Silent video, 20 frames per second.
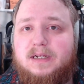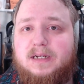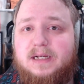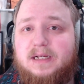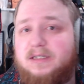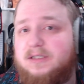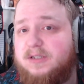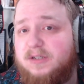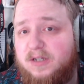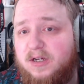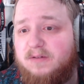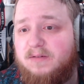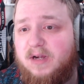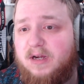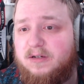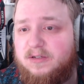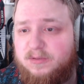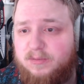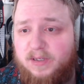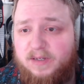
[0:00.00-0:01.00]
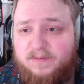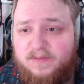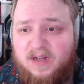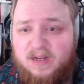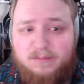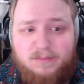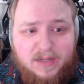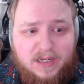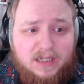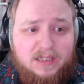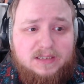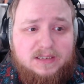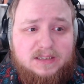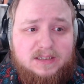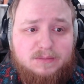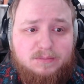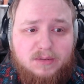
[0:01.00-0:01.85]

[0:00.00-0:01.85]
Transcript: It took around twenty-five minutes to